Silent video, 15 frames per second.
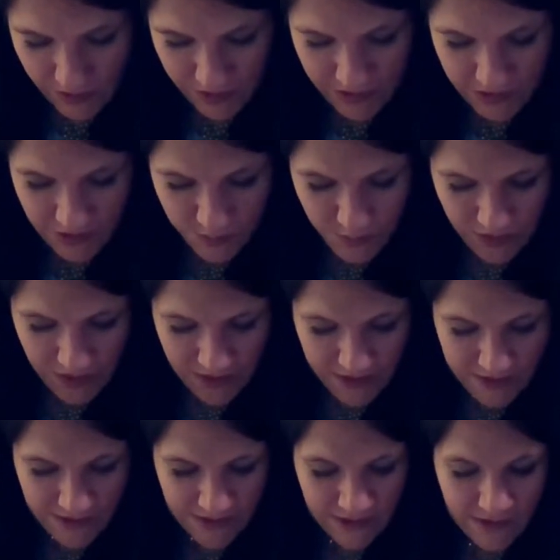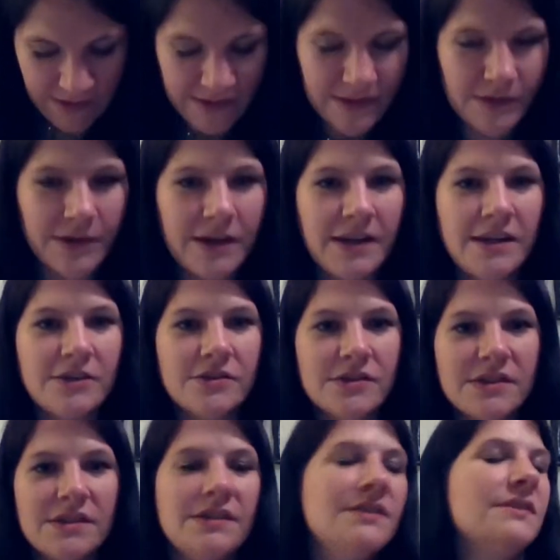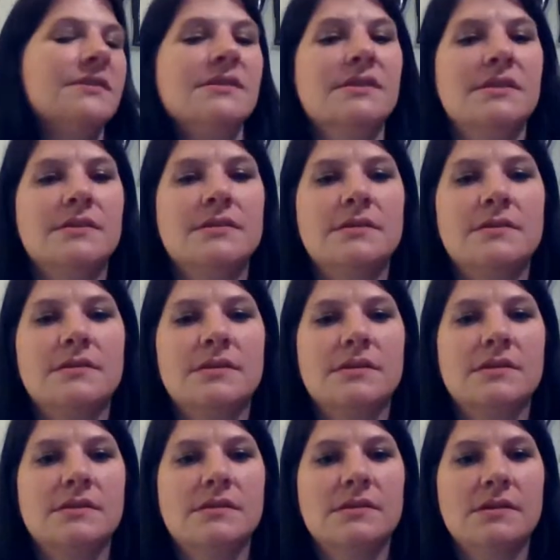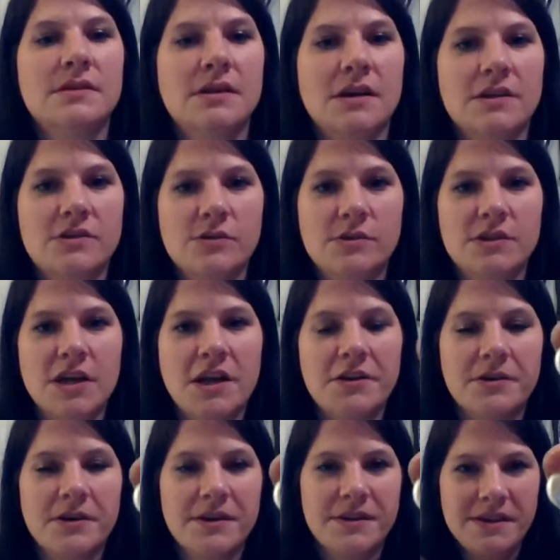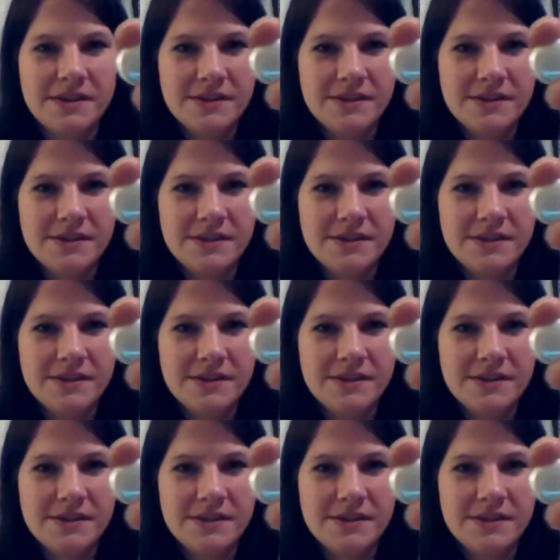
All right, Japan doesn't. Is there any interest in these? will do a dollar on